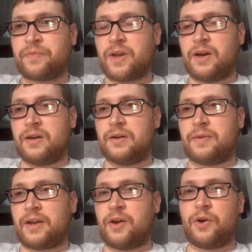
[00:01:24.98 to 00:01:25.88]

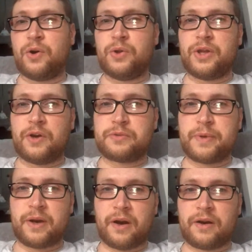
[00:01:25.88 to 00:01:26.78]
I know Julio's
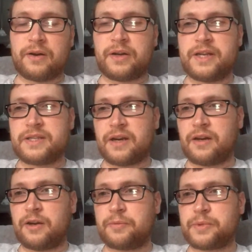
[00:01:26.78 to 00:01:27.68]
been hurt. He's not
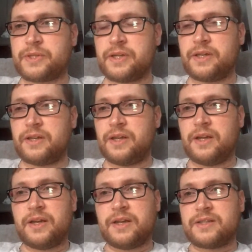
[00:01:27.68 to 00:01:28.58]
100%.
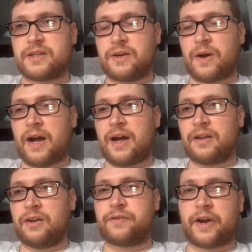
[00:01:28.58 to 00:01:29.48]
So I
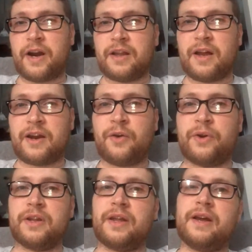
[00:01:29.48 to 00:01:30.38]
look for Carolina to go in
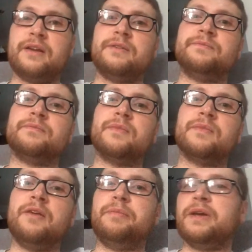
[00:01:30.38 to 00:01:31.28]
Atlanta
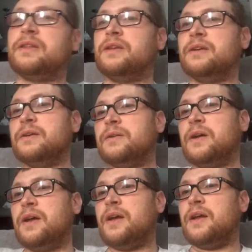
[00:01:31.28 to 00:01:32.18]
and beat them.
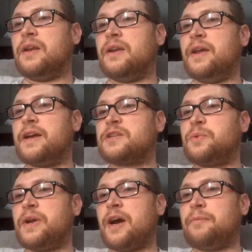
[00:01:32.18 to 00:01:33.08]
Next,
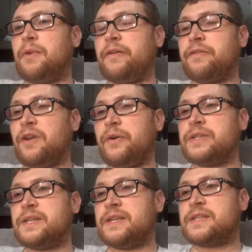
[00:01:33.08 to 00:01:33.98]
we got Buffalo at
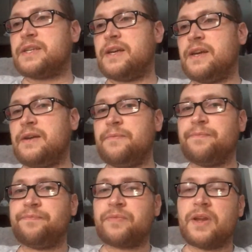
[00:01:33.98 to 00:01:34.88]
Tennessee.
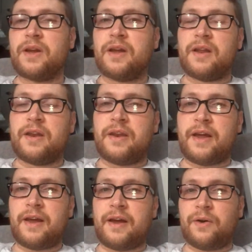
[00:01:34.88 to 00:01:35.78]

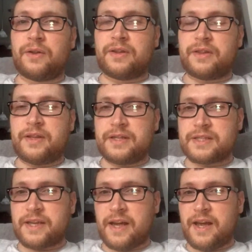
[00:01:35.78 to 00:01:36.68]
Now,
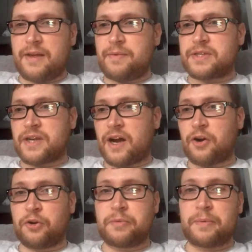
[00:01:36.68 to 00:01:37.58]
this game is not
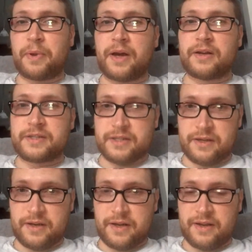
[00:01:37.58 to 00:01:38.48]
going to be played on
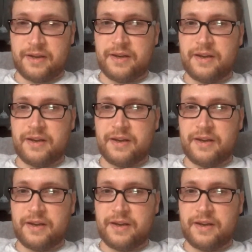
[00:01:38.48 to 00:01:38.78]
Sunday.